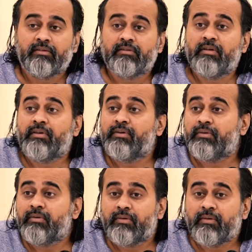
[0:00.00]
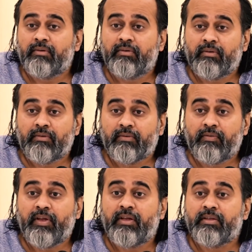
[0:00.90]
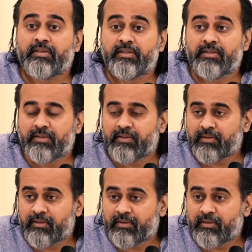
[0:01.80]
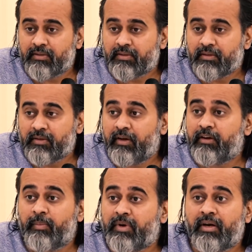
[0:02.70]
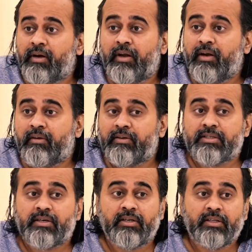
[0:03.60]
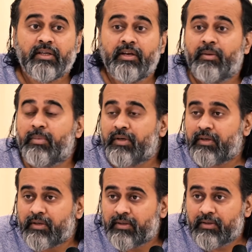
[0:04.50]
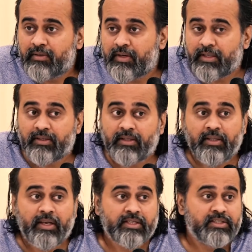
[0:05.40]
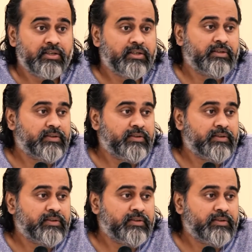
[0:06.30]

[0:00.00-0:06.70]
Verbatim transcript: the one who feels intermittently interested in the neighbor rather than the lecturer.